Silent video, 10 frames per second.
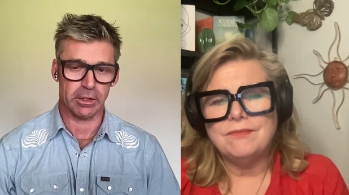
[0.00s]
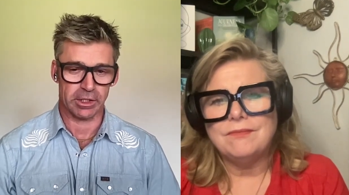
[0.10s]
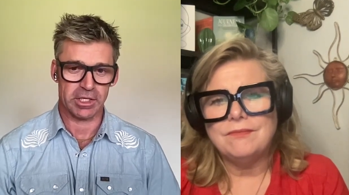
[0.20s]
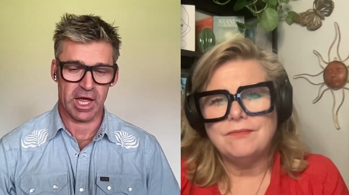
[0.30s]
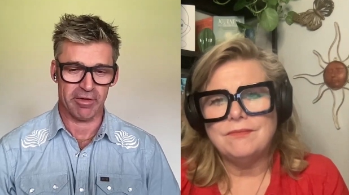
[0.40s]

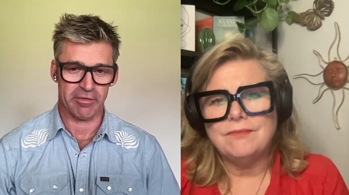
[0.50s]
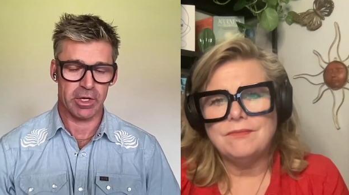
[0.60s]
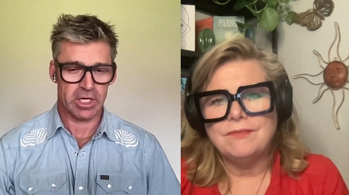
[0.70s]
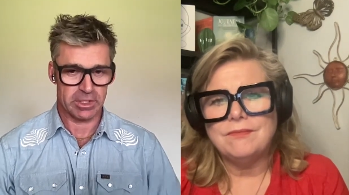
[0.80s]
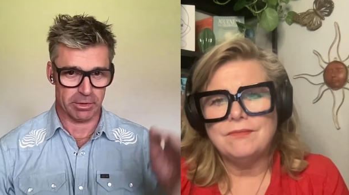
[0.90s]
Speaker 1: healing to have,
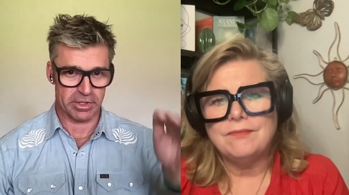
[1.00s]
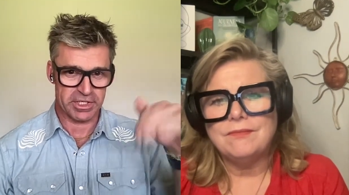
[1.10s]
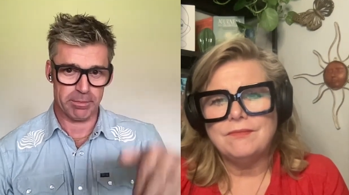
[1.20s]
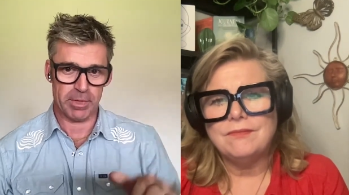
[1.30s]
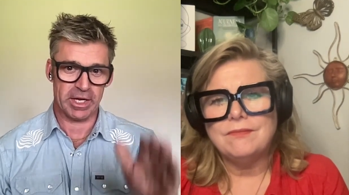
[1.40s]
to be
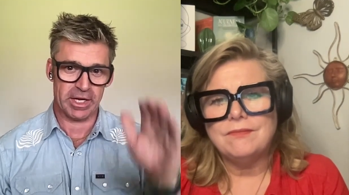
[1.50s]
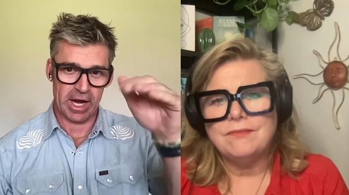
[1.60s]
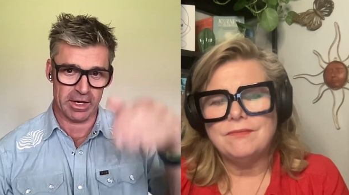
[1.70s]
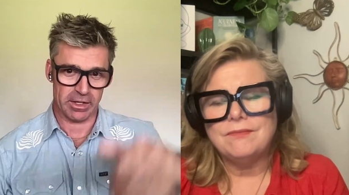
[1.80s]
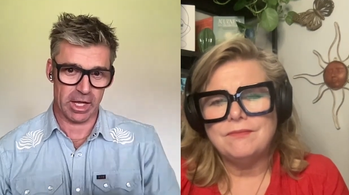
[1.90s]
able to dip
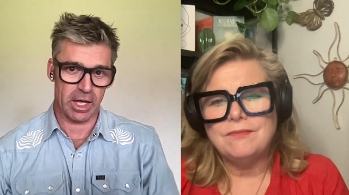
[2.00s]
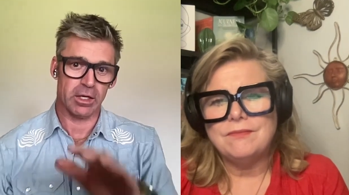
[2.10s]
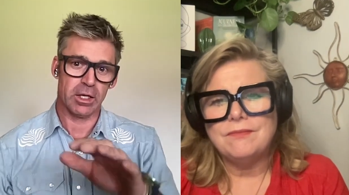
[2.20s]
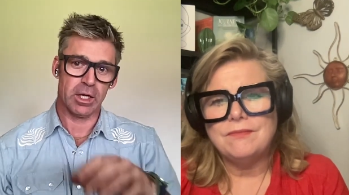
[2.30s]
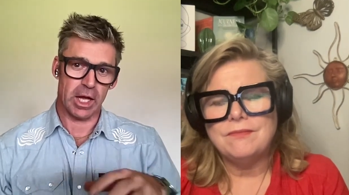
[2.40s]
in and out of
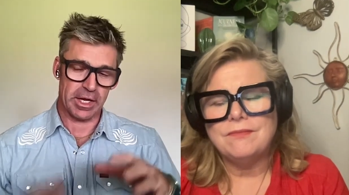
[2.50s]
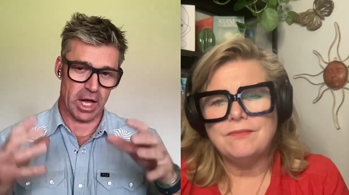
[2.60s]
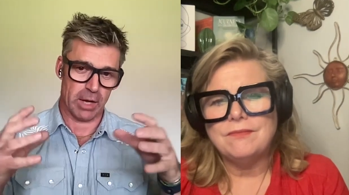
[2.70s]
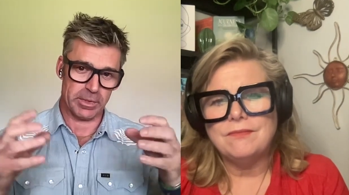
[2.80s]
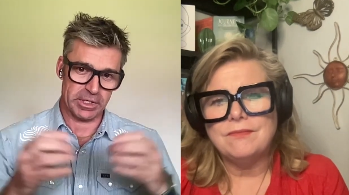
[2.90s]
that
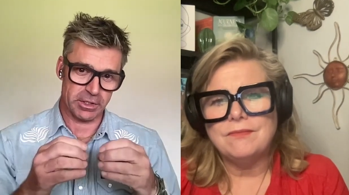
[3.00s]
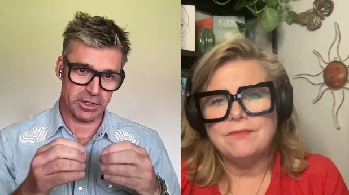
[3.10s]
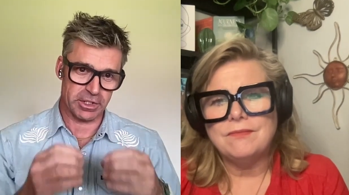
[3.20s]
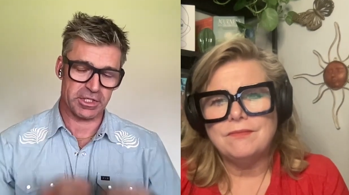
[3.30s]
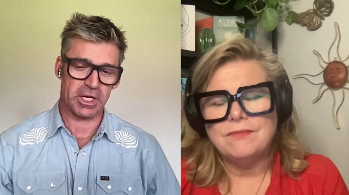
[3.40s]
and not
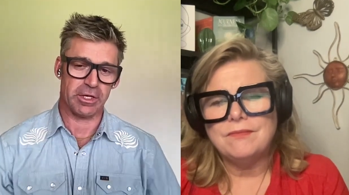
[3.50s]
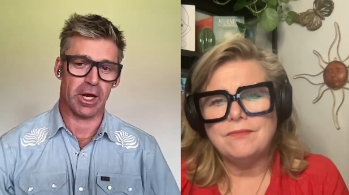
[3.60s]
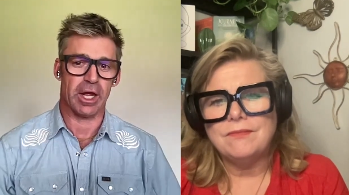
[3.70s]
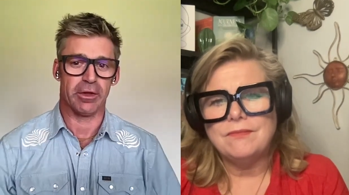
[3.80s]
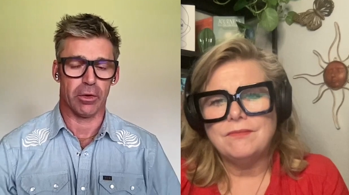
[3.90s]
be just
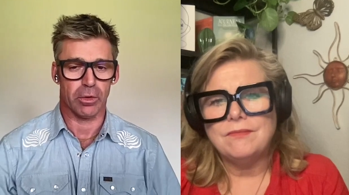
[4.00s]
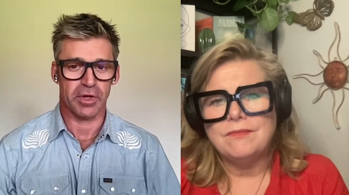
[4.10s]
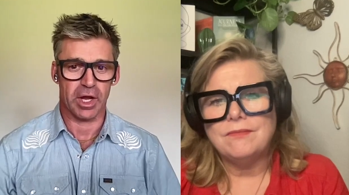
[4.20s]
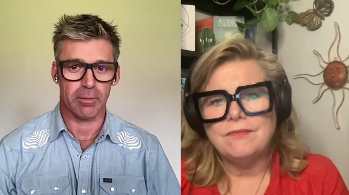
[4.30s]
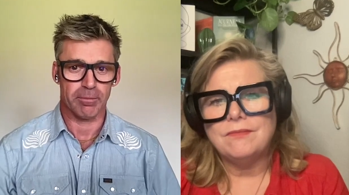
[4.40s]
in your head the
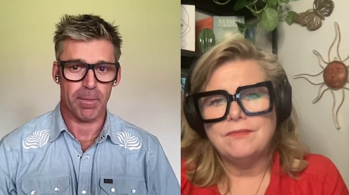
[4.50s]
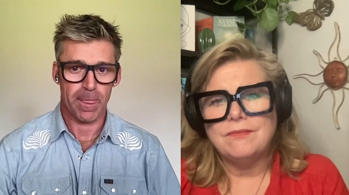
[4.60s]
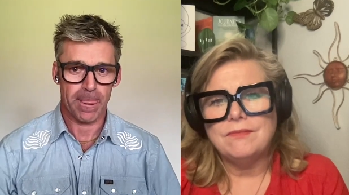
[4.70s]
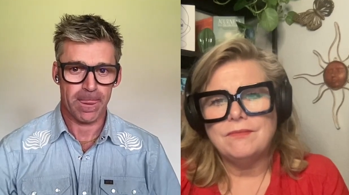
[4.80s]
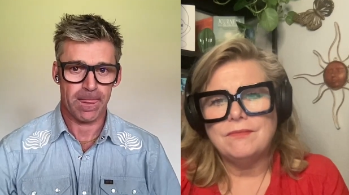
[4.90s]
whole time.
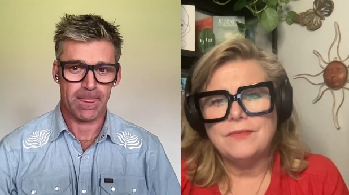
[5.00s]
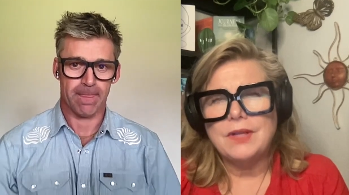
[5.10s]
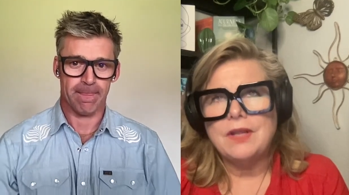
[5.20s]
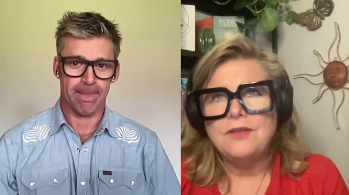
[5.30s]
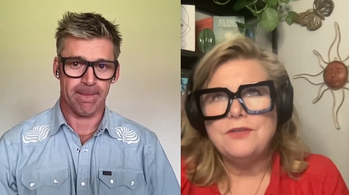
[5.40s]

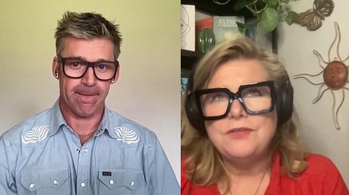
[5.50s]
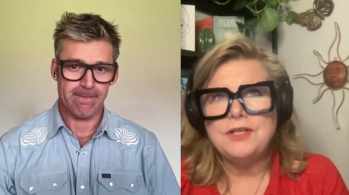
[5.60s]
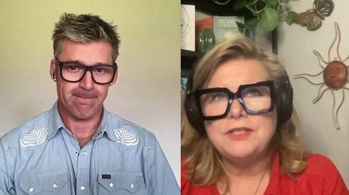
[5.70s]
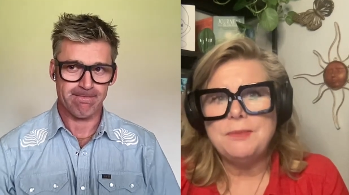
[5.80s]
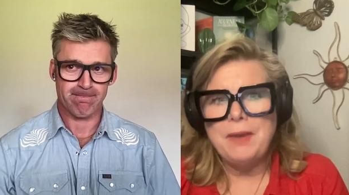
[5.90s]
Speaker 2: So it's
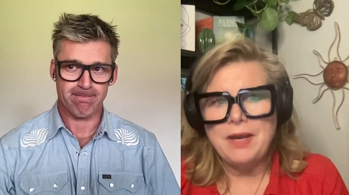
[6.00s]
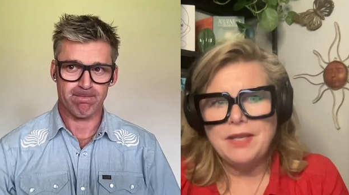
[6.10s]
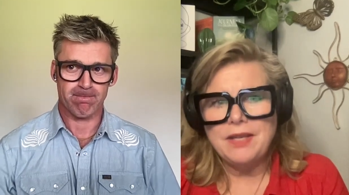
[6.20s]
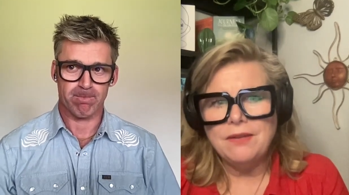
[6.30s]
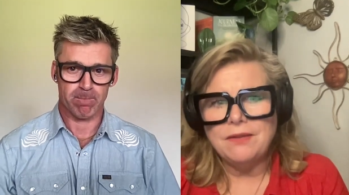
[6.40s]
like somatic
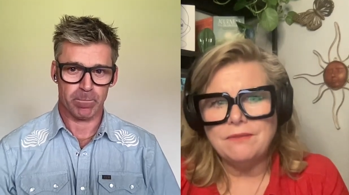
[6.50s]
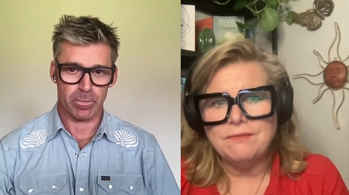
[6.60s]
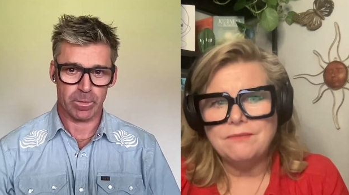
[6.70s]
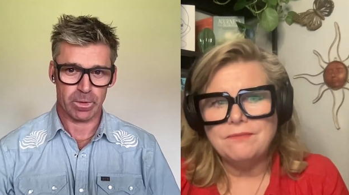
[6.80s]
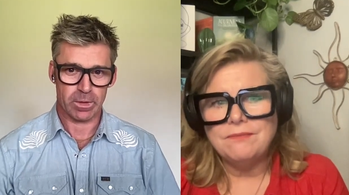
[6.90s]
healing.
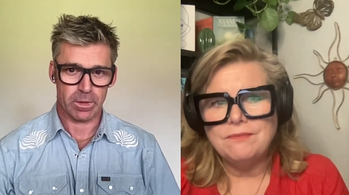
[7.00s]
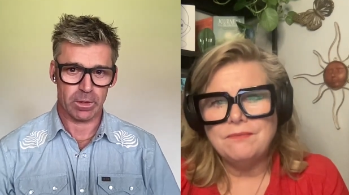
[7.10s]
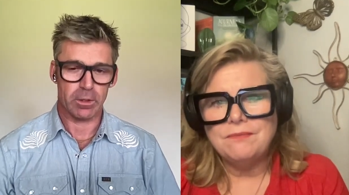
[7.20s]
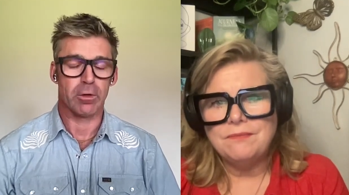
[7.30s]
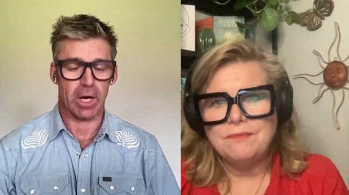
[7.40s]

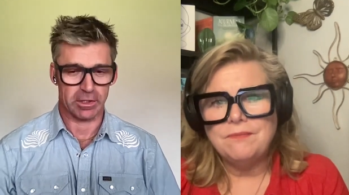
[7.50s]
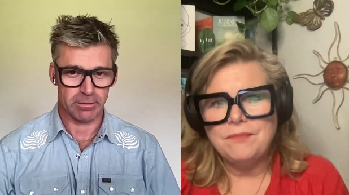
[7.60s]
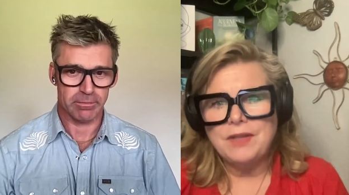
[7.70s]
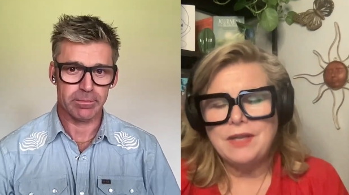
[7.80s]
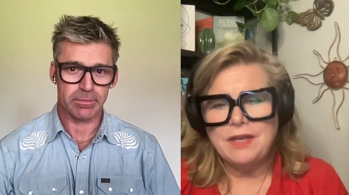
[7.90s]

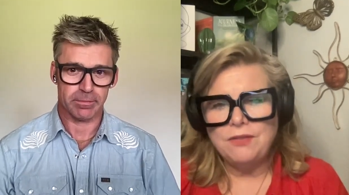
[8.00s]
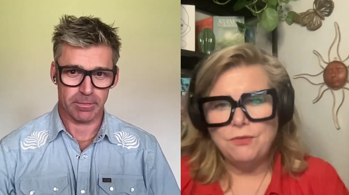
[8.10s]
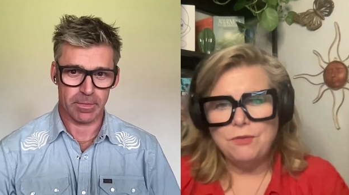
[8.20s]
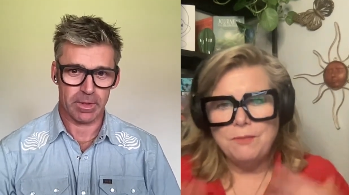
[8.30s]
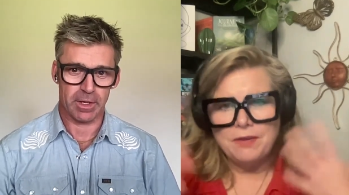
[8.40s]
Correct. Getting
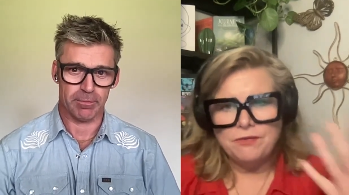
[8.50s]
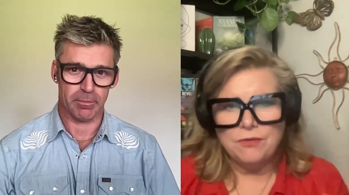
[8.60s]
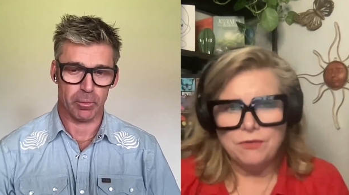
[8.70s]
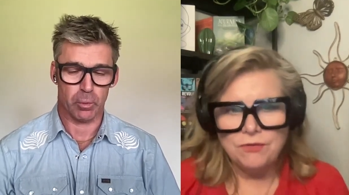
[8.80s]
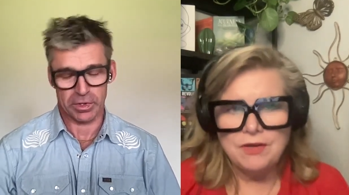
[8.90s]
through the
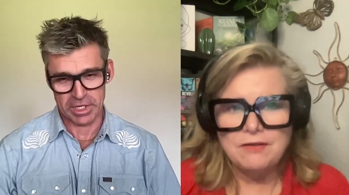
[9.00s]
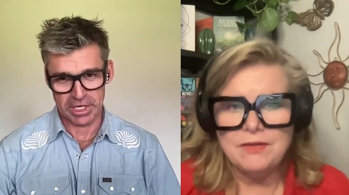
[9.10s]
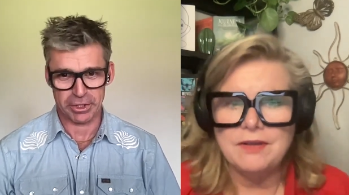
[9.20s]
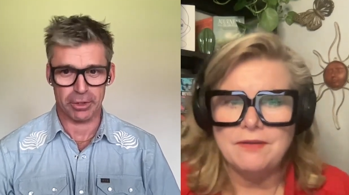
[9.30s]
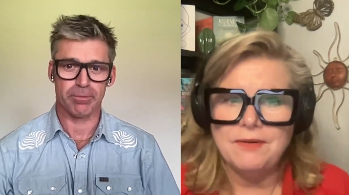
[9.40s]
muscles
Speaker 1: and everything.
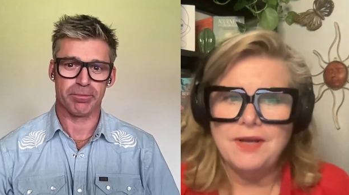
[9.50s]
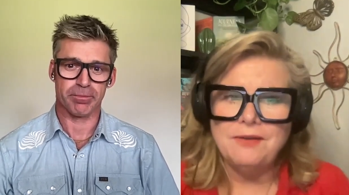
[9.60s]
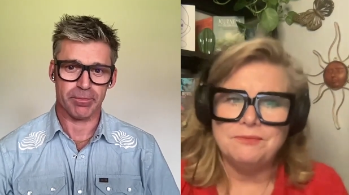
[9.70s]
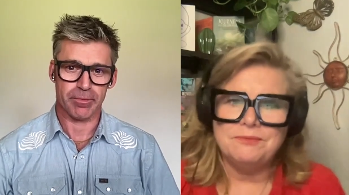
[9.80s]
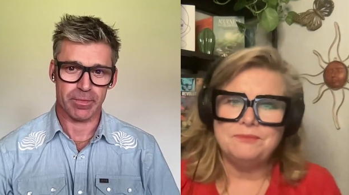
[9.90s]
With nature.
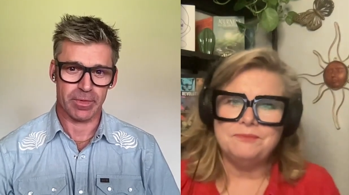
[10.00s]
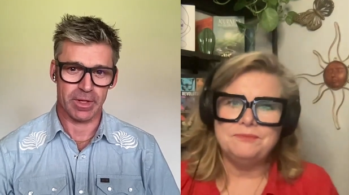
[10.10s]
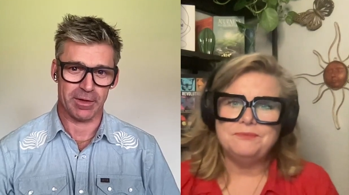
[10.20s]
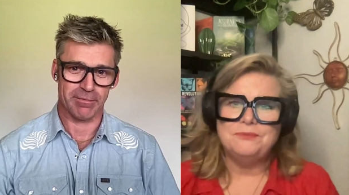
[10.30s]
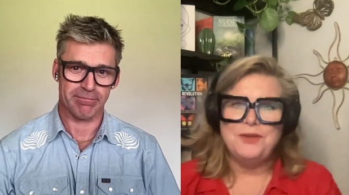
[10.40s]
Wow.
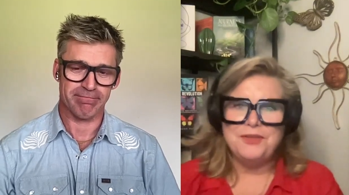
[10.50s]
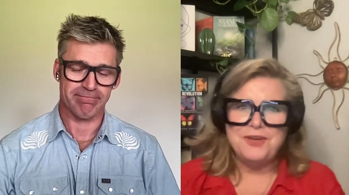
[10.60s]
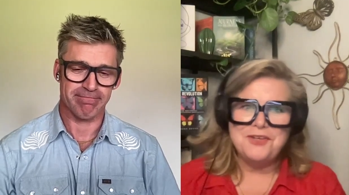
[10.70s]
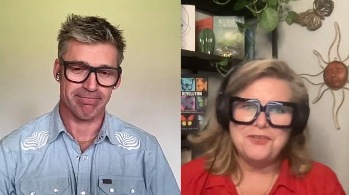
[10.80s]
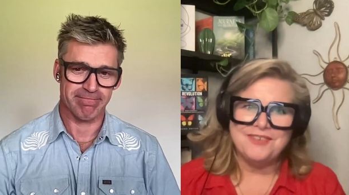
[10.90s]
Yeah.
Speaker 2: With
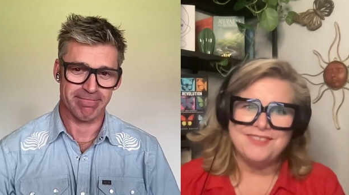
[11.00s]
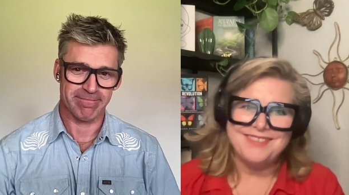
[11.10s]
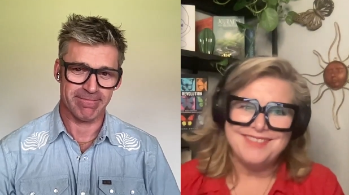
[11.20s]
nature.